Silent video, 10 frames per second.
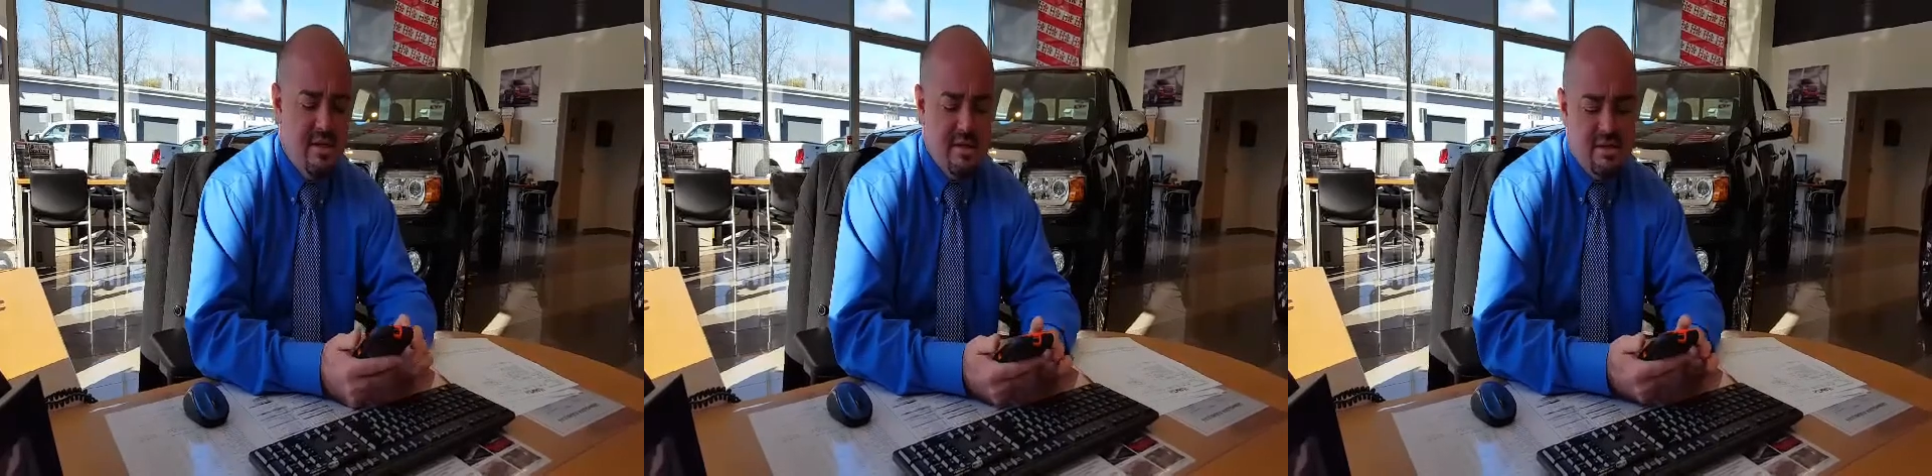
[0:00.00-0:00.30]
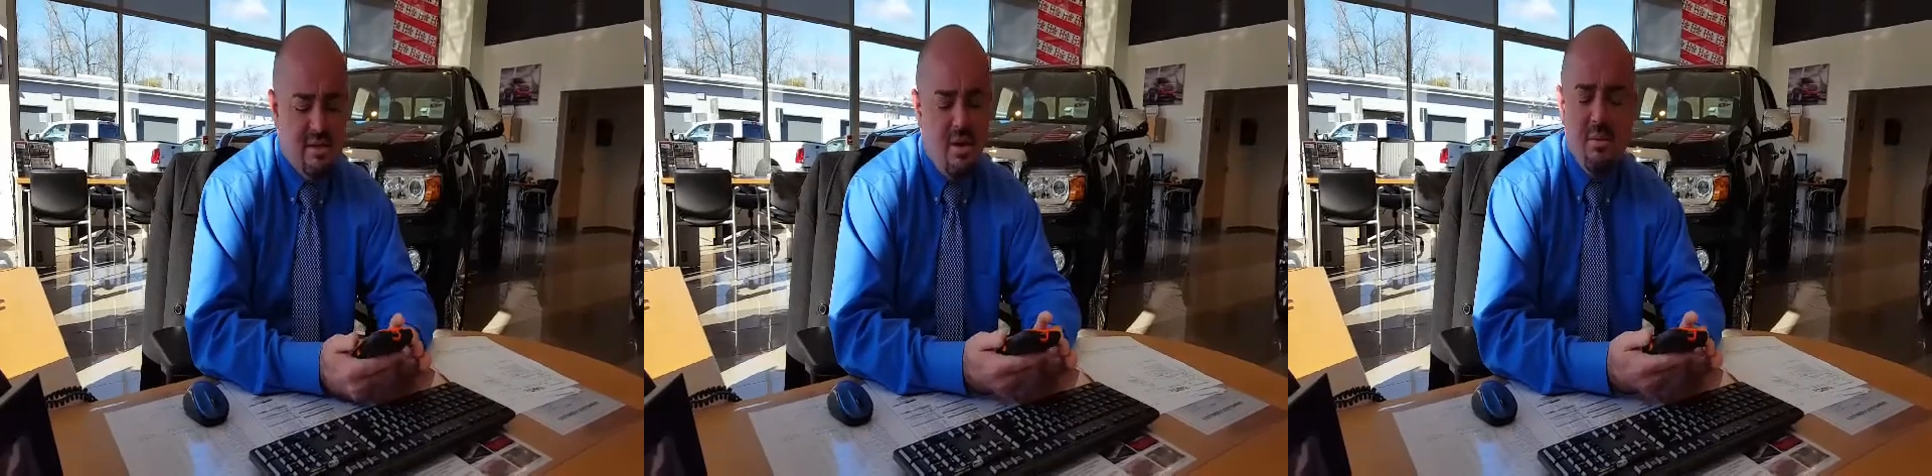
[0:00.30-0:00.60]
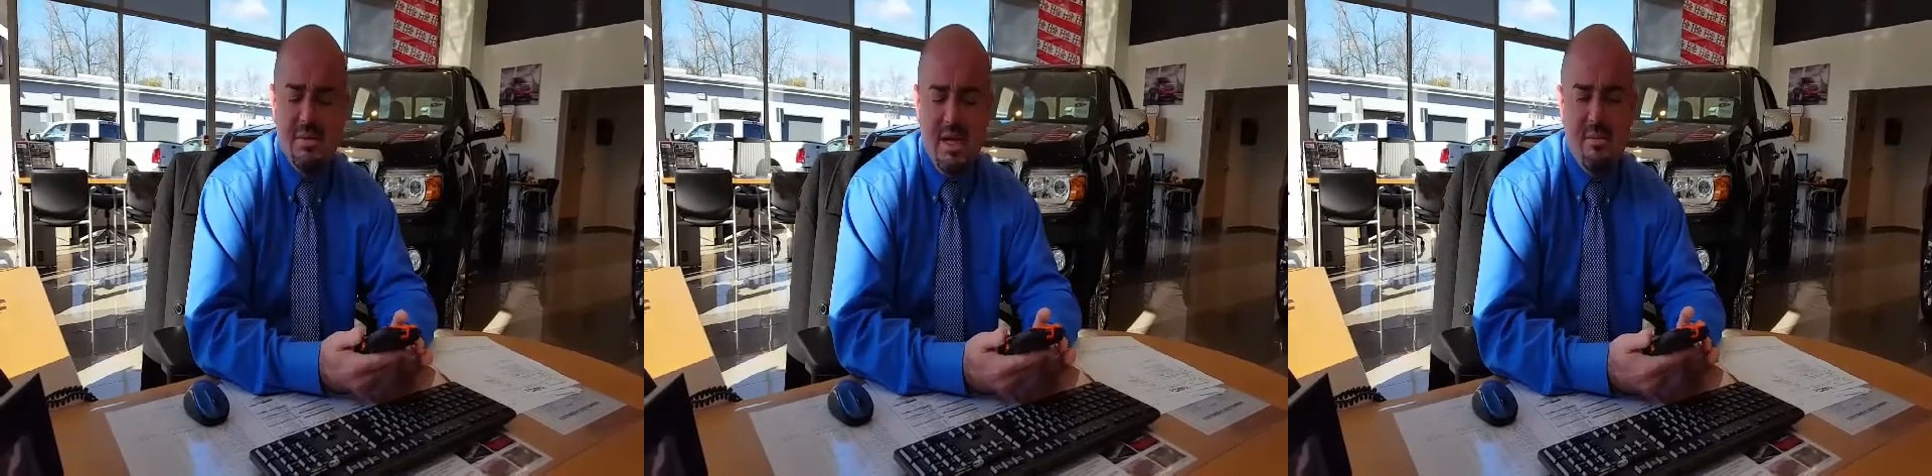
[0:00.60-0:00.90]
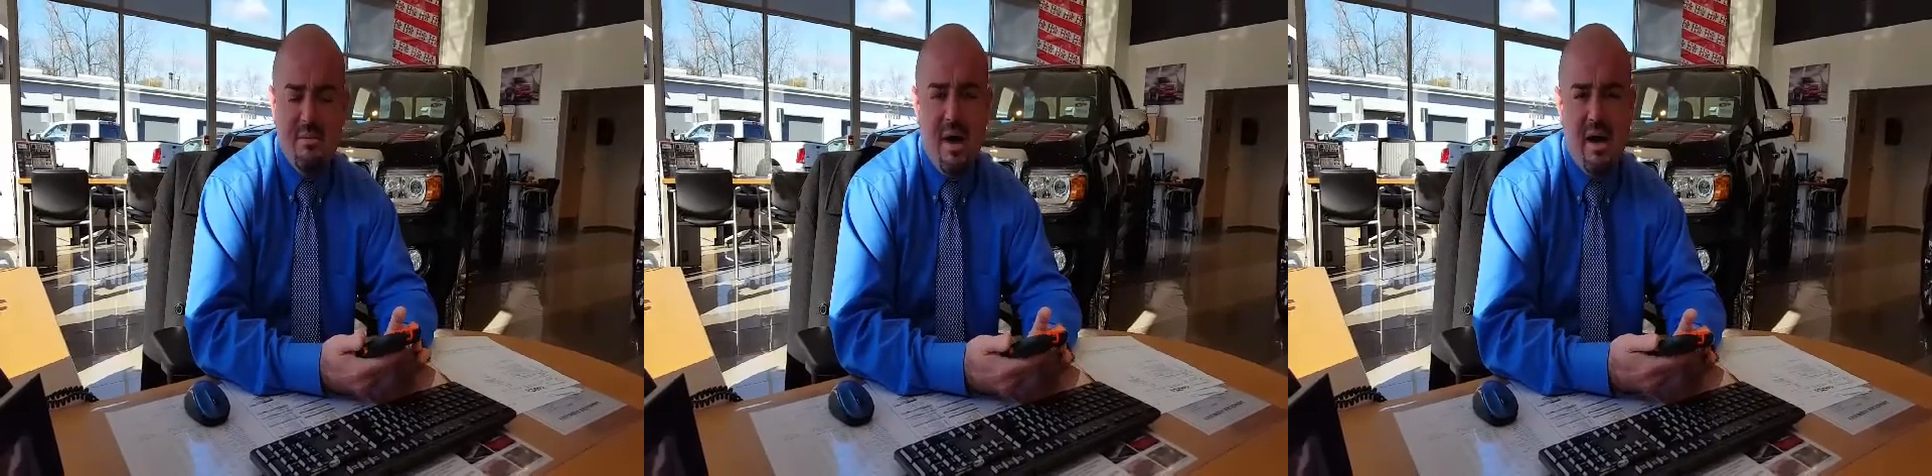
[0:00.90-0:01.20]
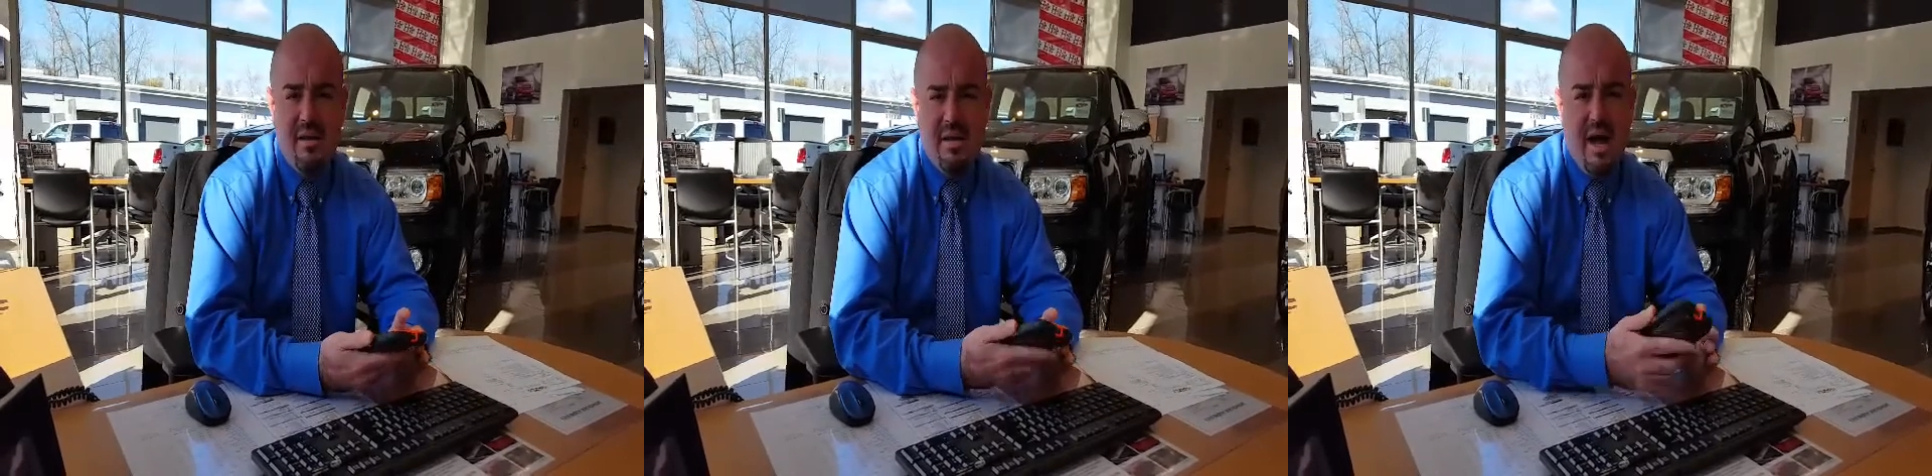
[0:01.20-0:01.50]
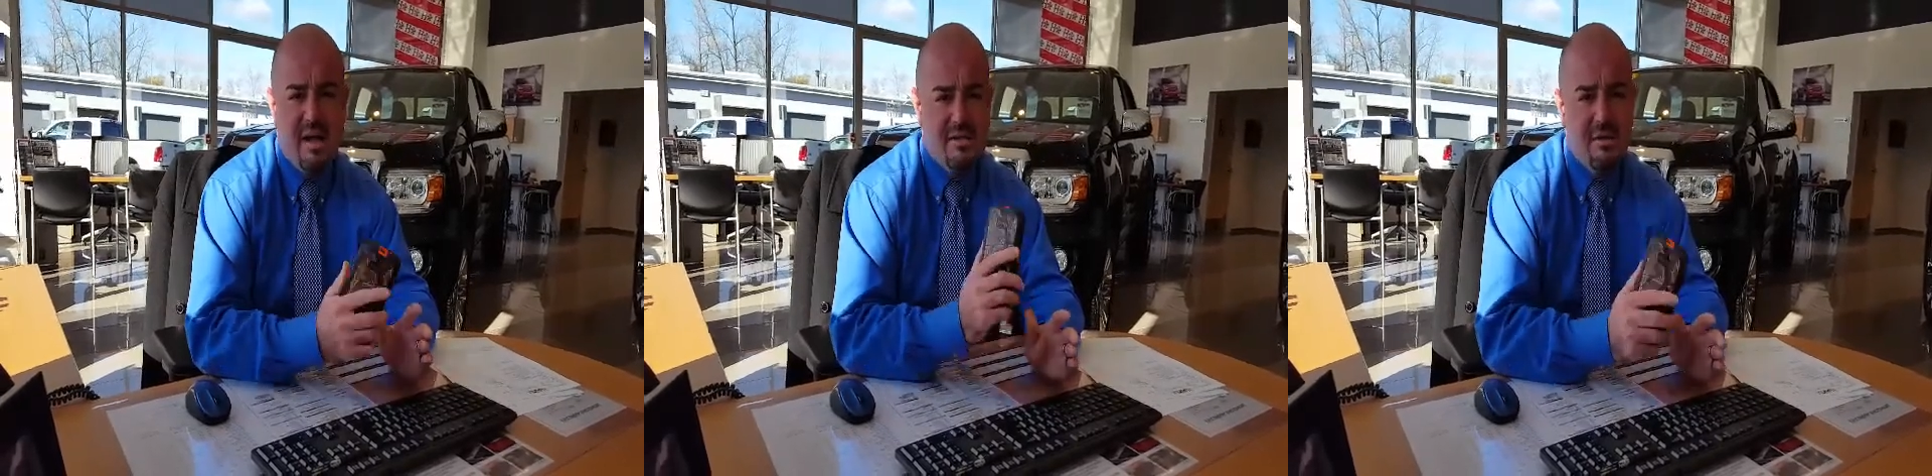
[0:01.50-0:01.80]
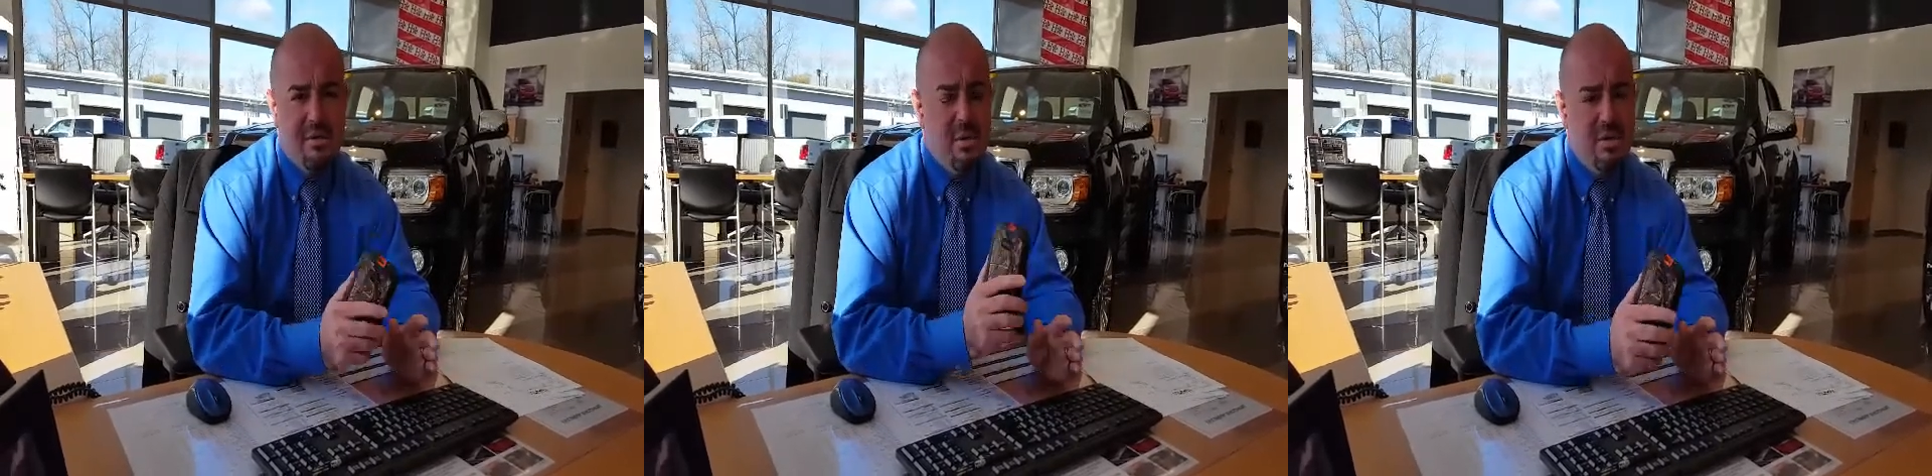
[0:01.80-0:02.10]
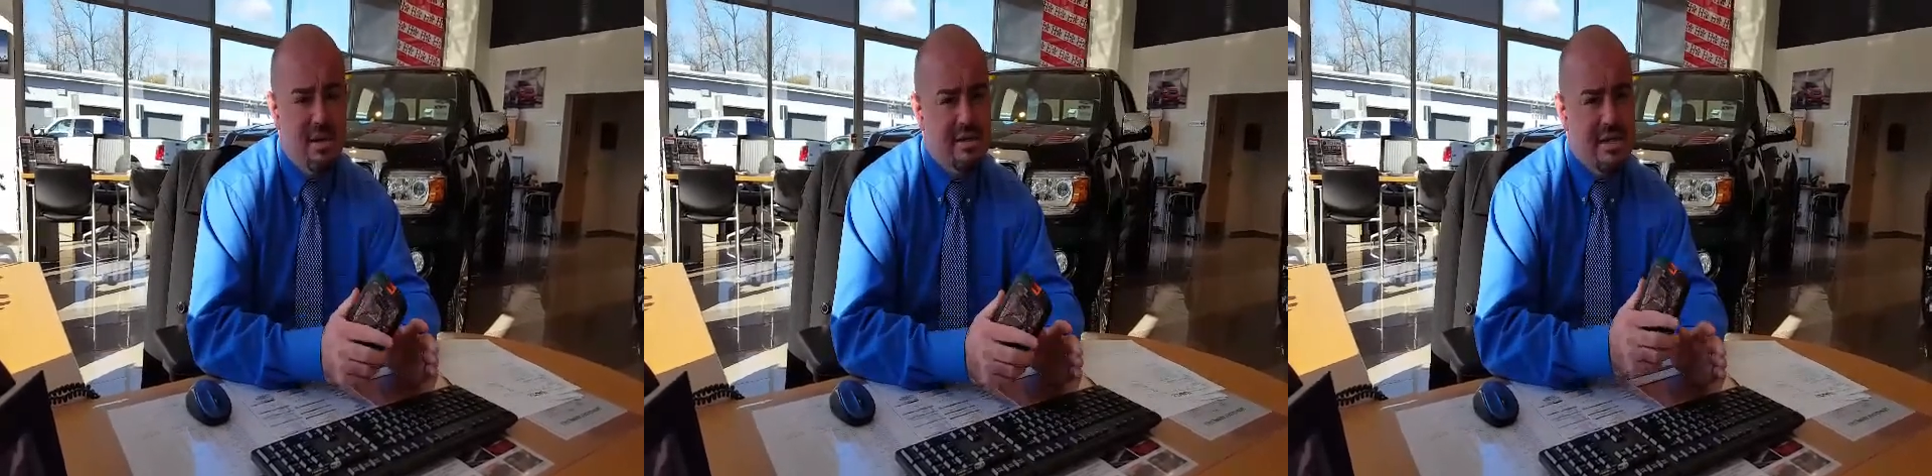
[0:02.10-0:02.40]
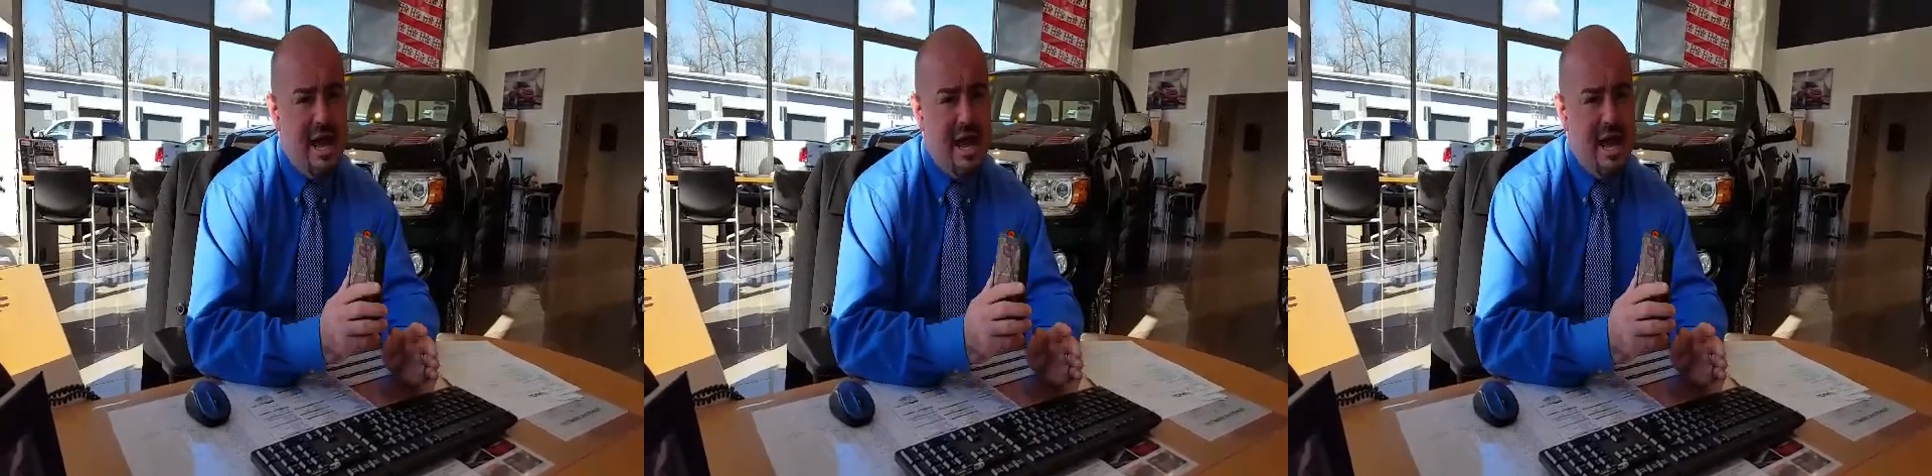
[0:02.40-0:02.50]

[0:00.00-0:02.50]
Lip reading: So always keep in mind, the OnStar Remote Link is